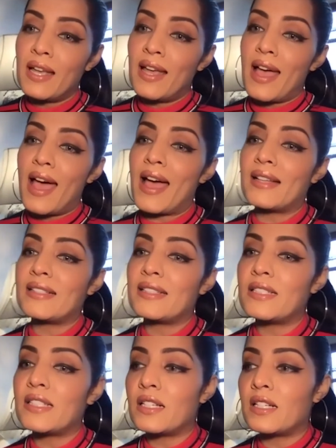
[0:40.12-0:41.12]

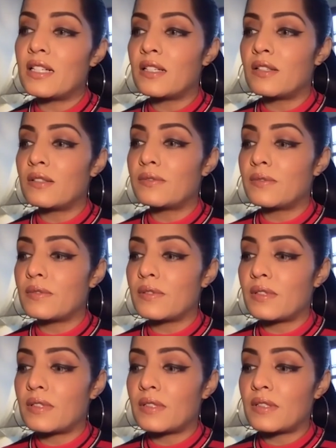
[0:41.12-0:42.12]
and uh,
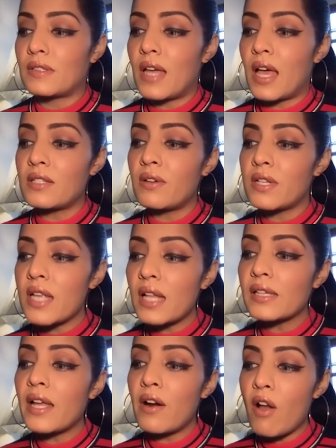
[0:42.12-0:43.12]
uh as a
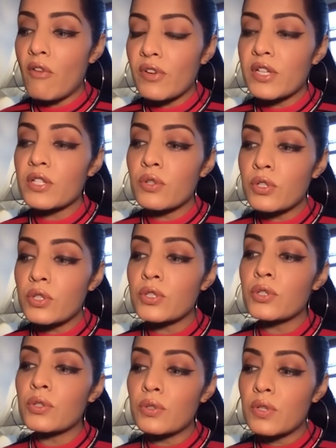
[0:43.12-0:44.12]
result thereof it is good
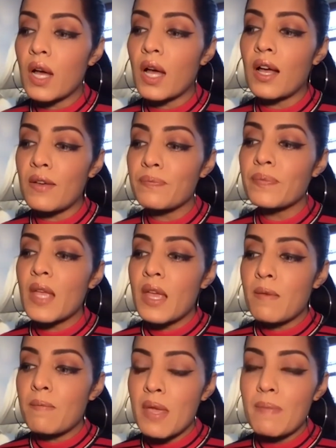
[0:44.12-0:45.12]
to uh,
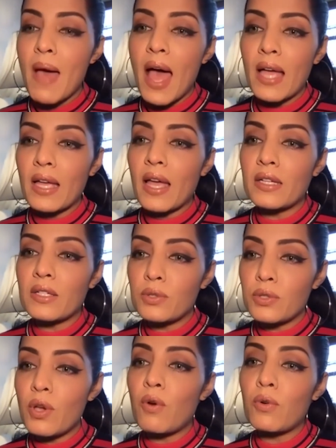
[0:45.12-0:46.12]
be back and do
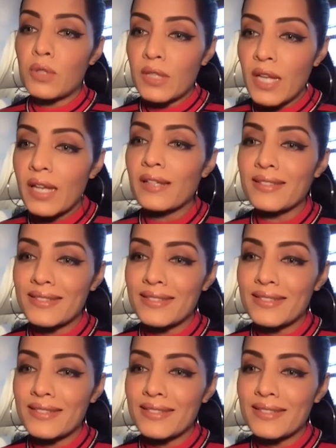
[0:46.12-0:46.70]
your own thing